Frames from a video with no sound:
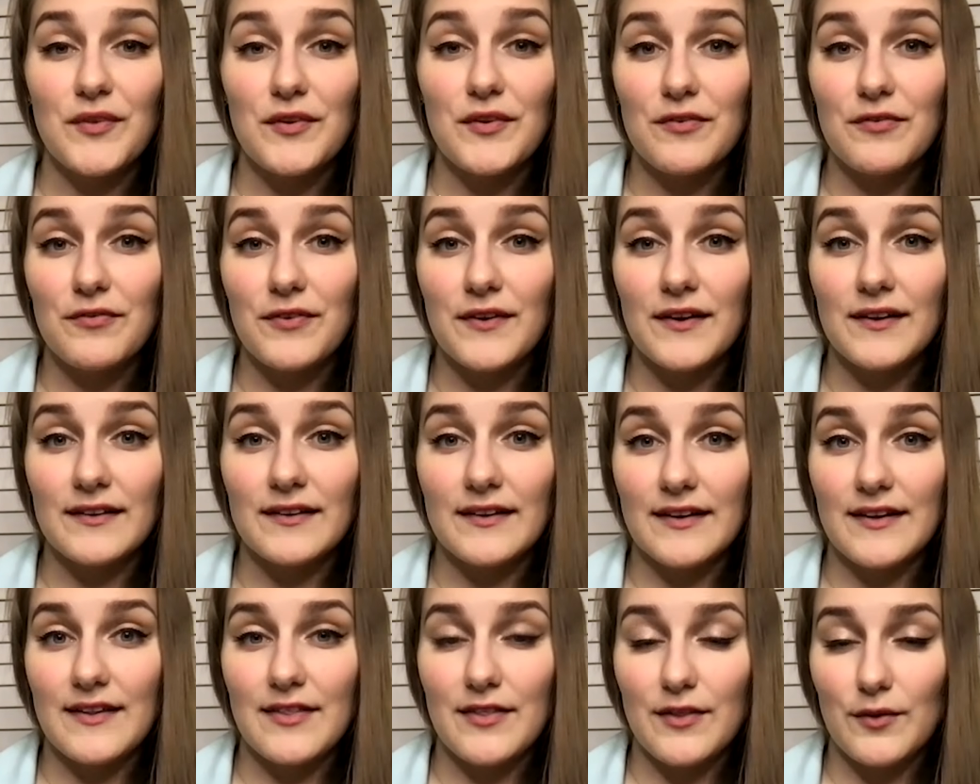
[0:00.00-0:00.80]
fill
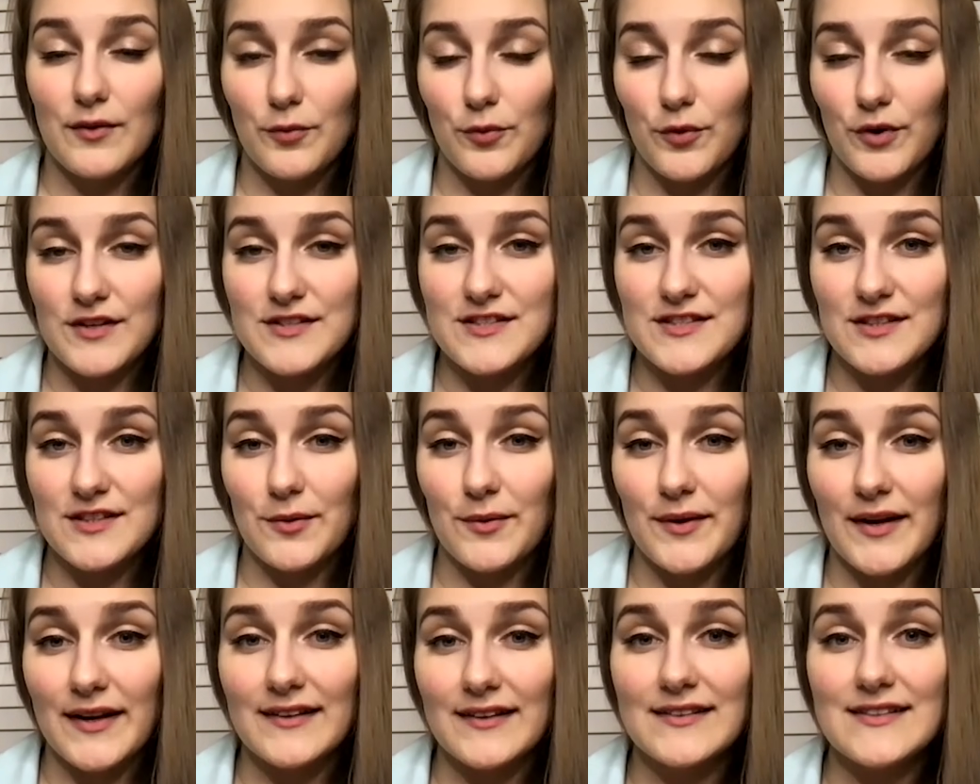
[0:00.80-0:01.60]
in the words
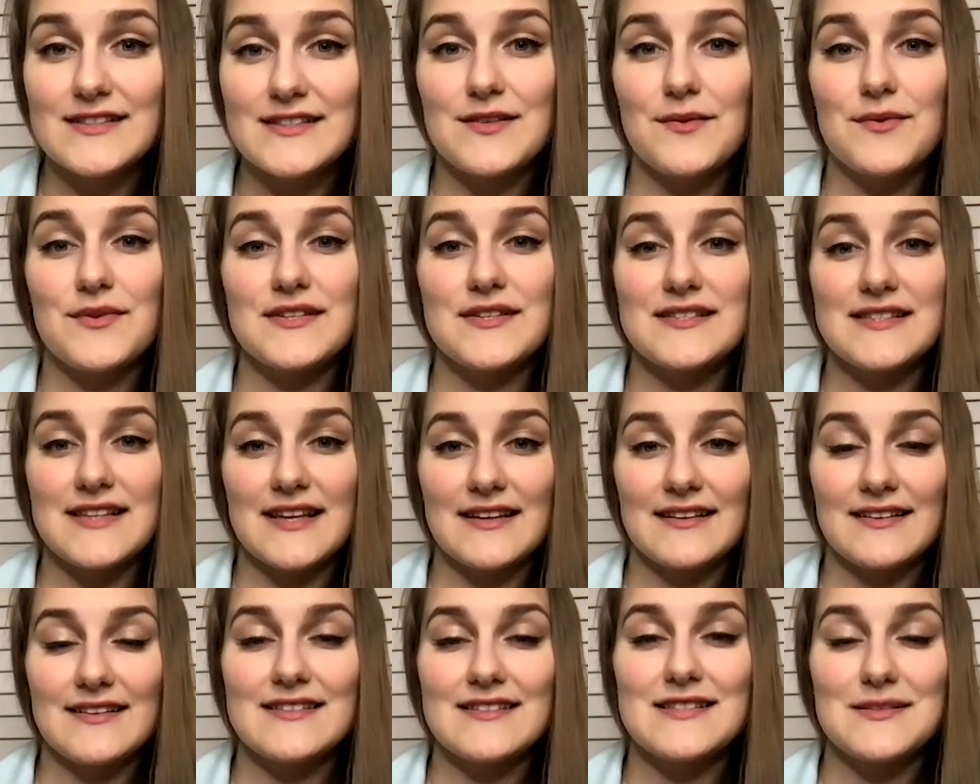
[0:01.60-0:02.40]
correctly so the
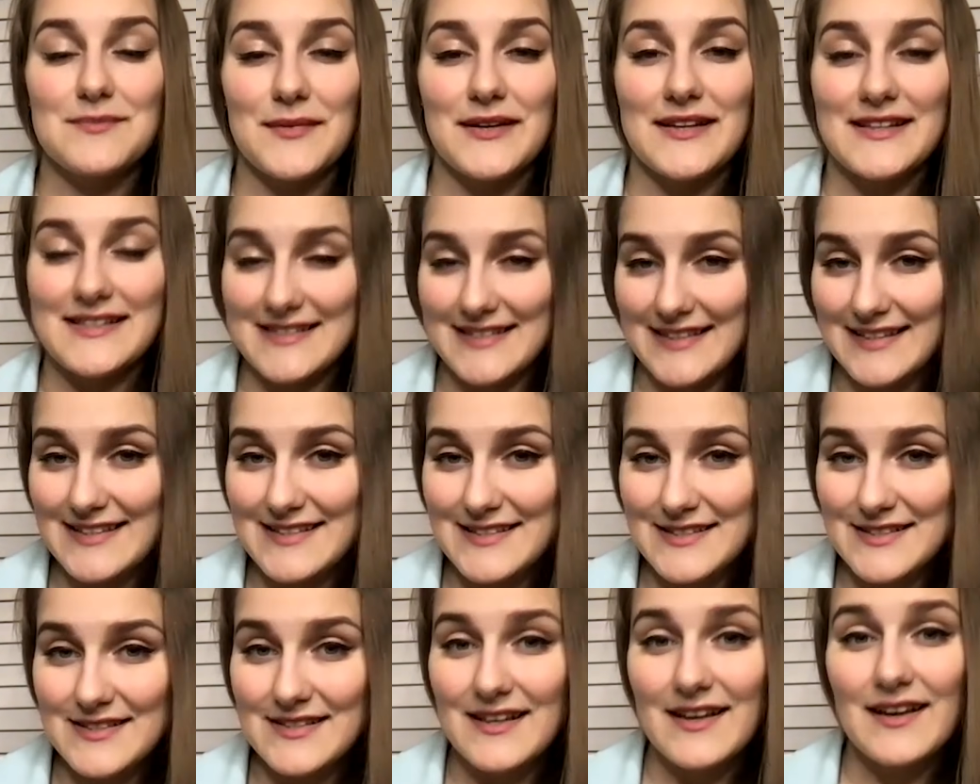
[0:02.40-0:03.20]
sentence makes
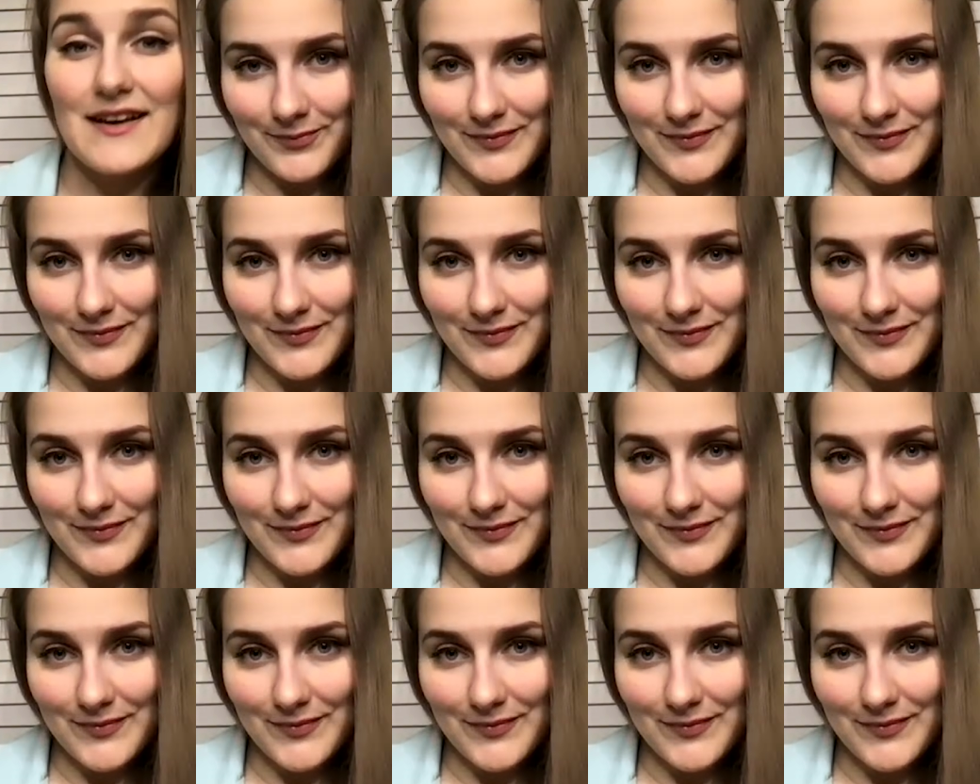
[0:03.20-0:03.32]
sense.